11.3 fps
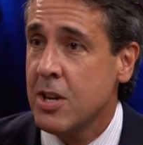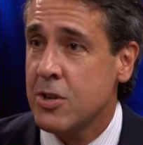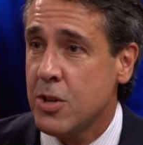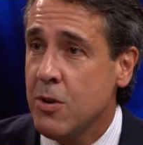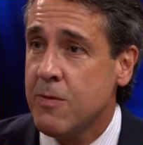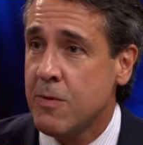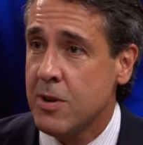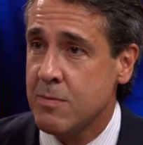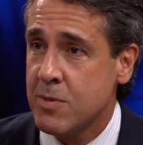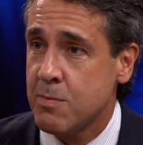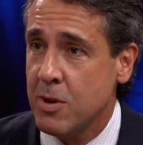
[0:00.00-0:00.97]
Two
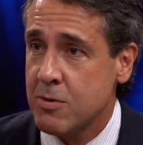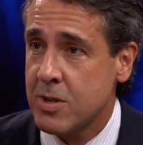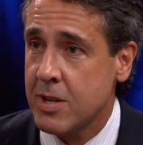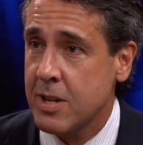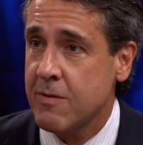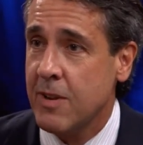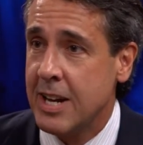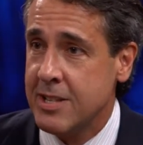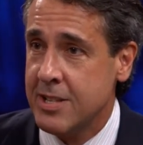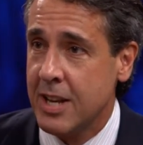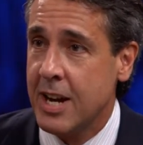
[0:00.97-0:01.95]
firms mostly advise
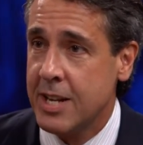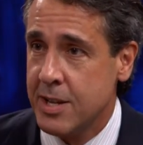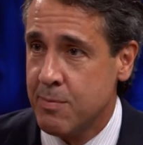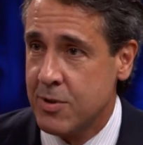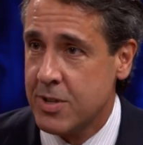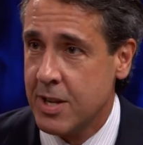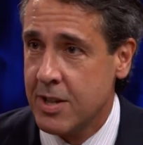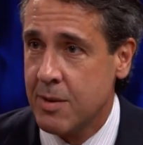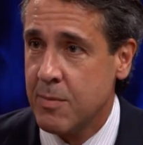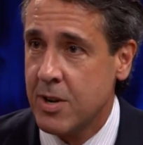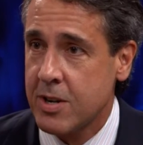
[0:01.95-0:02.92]
ninety percent of
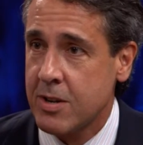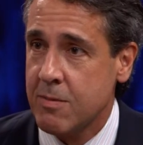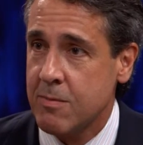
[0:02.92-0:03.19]
that market.